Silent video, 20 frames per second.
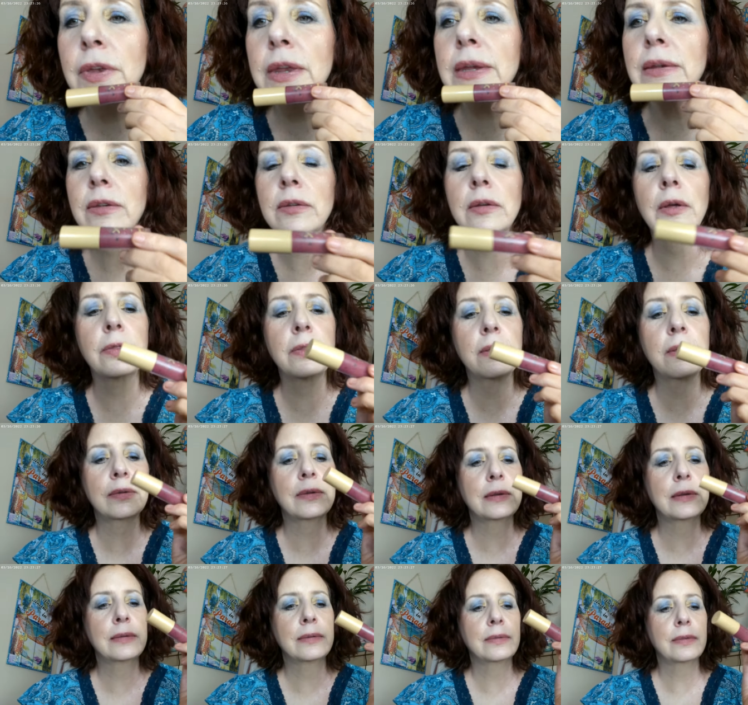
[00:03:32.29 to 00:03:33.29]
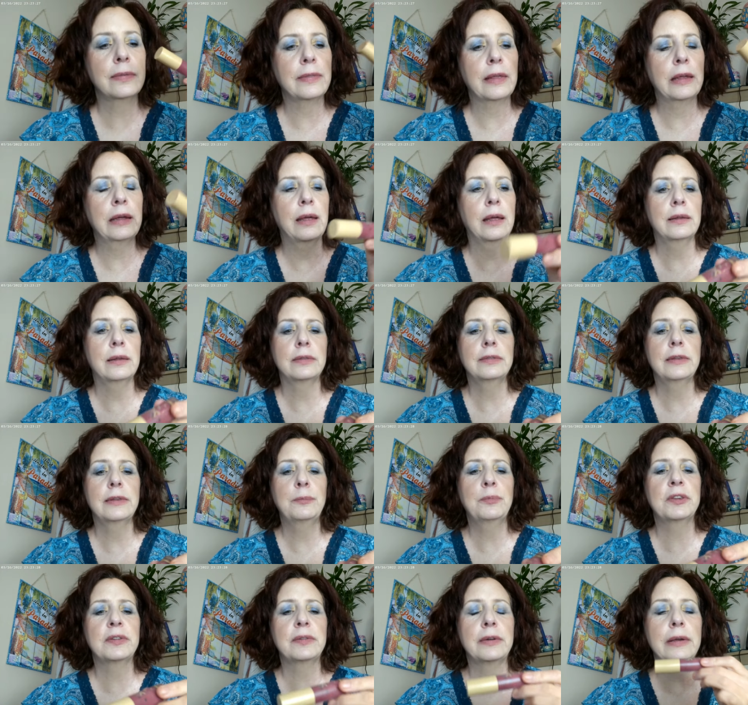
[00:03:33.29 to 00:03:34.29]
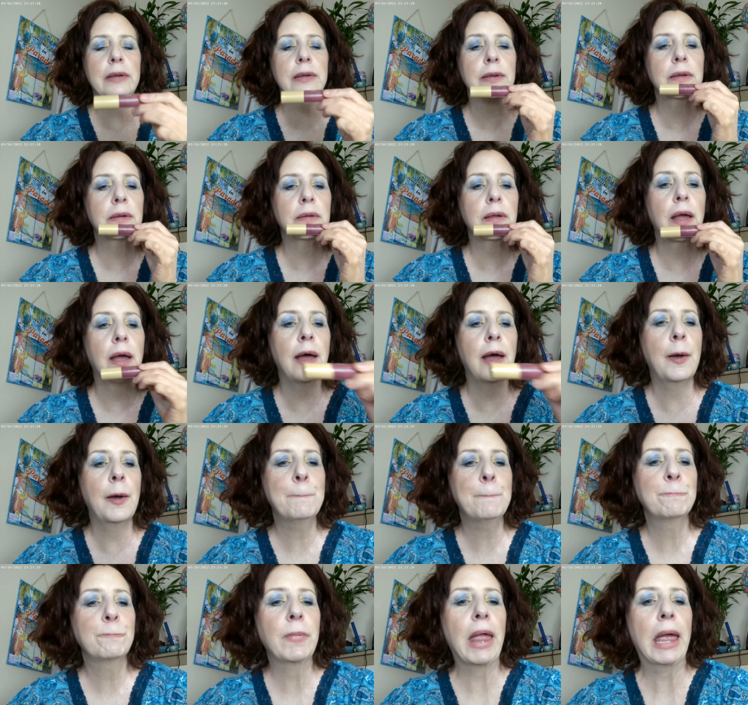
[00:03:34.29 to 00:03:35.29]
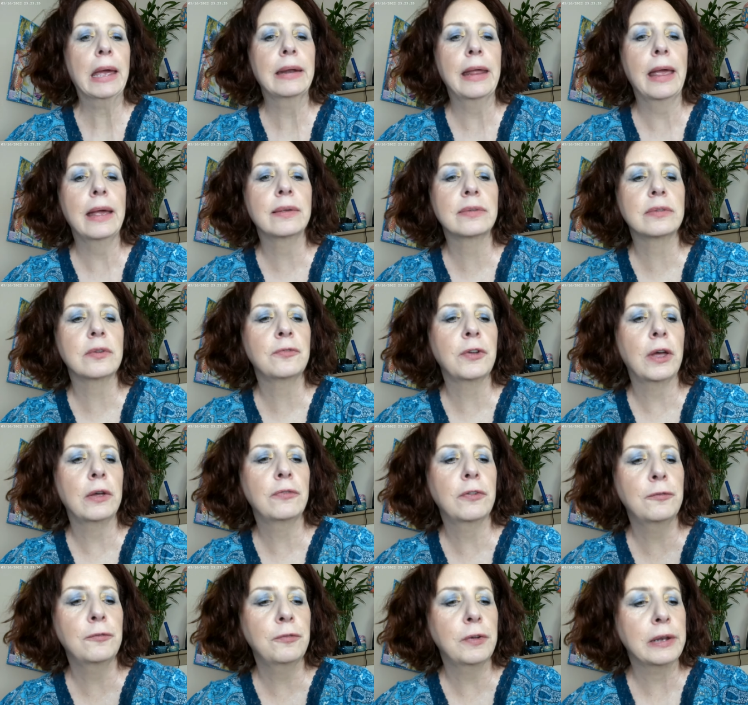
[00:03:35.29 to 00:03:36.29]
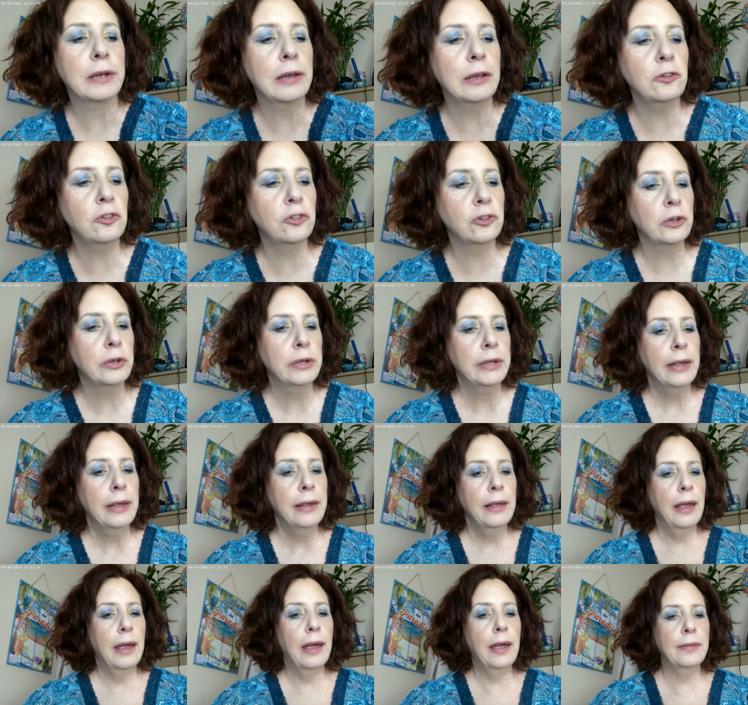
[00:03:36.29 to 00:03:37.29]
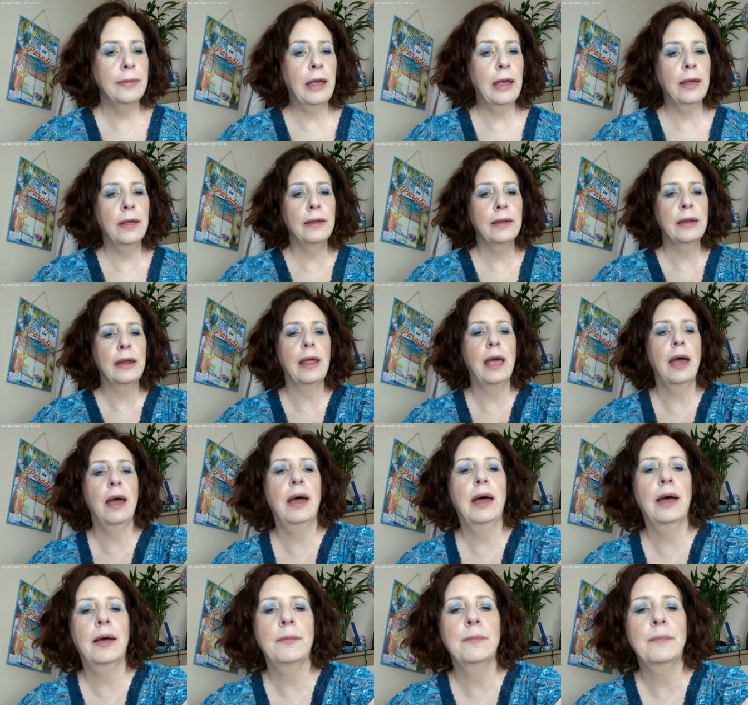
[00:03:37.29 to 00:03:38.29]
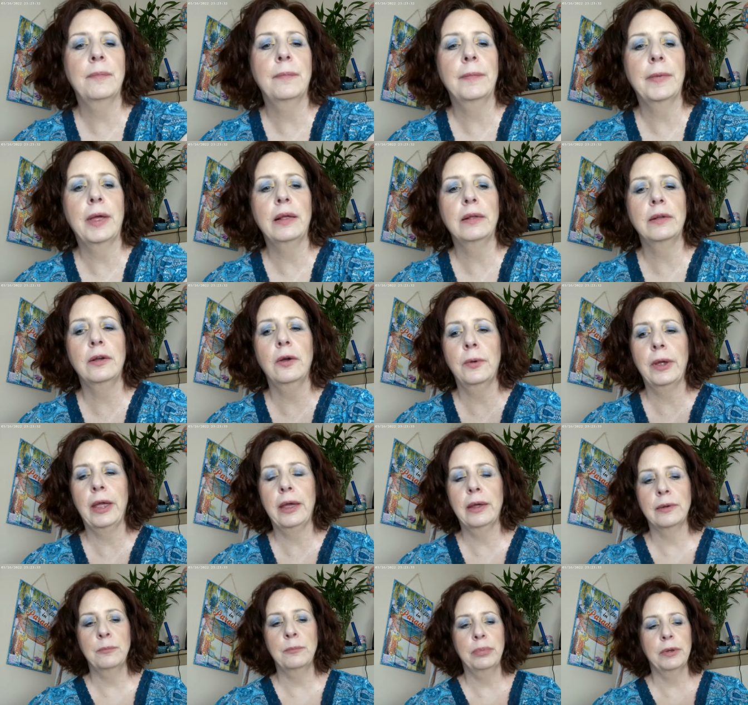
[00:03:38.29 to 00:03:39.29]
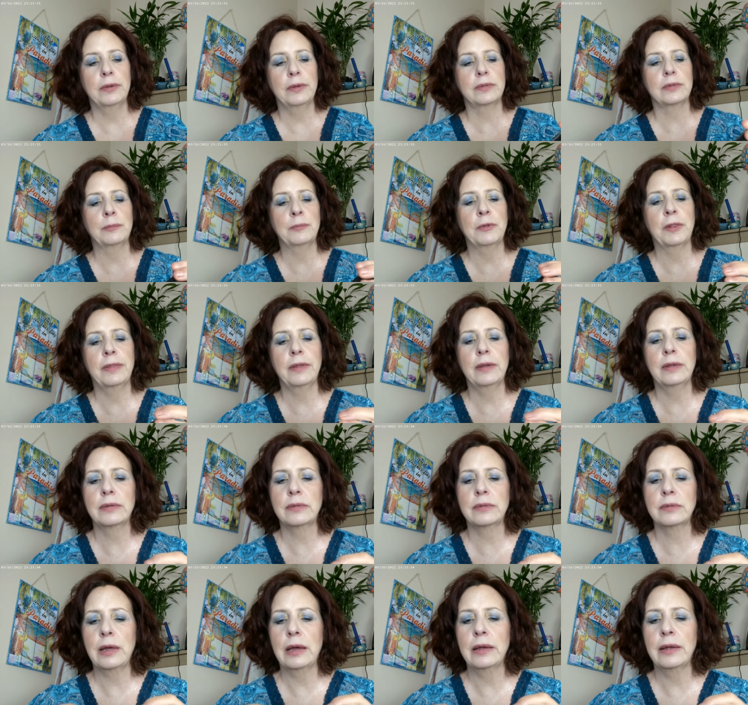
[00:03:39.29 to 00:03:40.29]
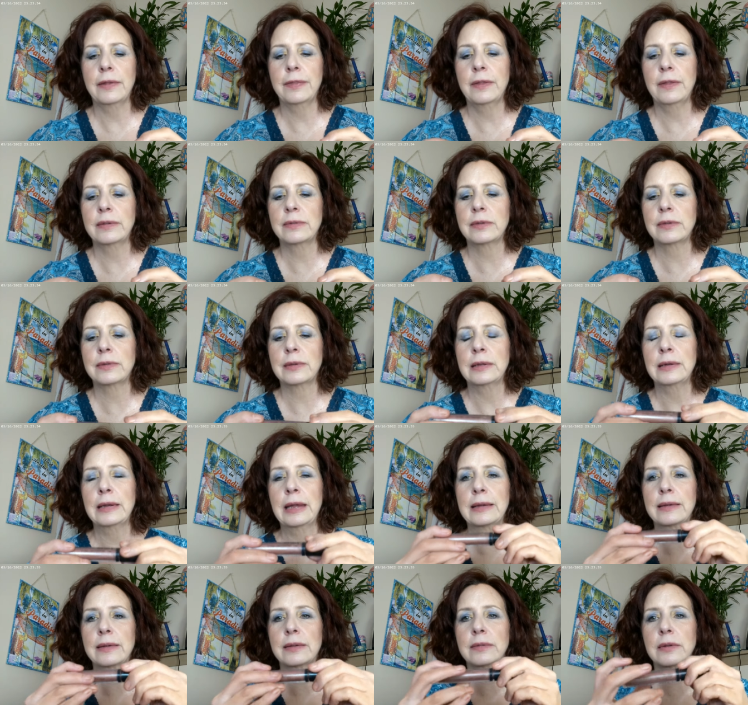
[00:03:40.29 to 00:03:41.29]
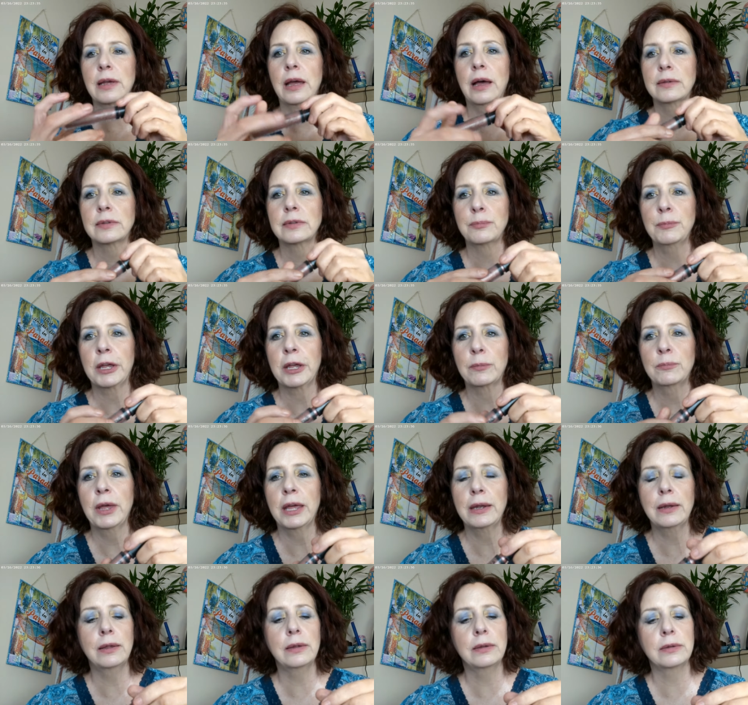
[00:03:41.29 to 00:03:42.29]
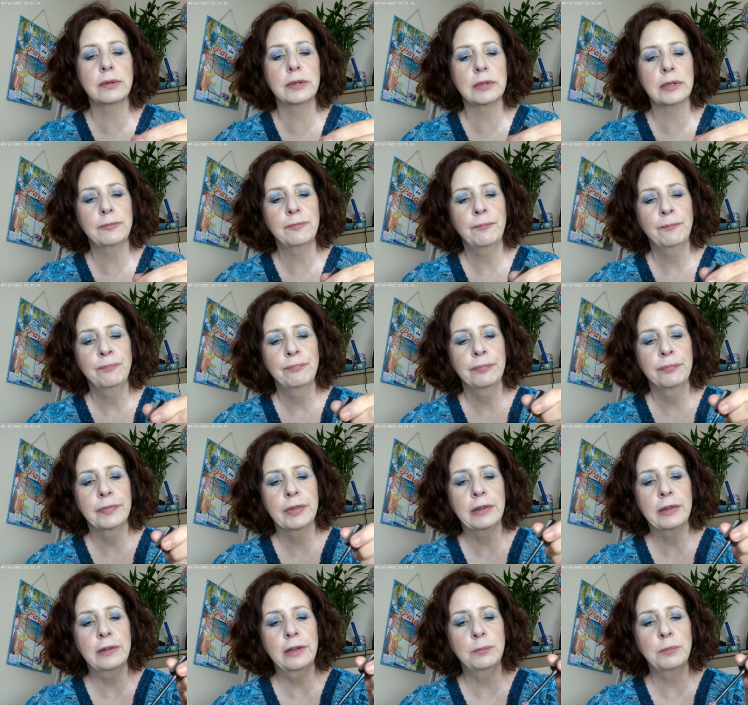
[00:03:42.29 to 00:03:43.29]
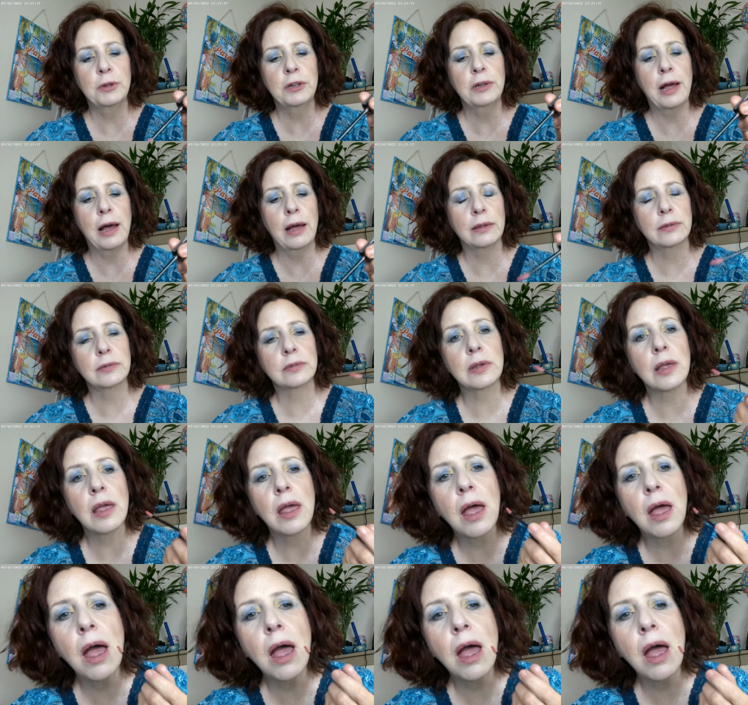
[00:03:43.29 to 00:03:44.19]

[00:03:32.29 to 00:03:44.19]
So this is the lipstick. Um, and it has a velvet finish. And then um, I'll go ahead and put some of this on. This is the NYX Cosmic Metals lip gloss.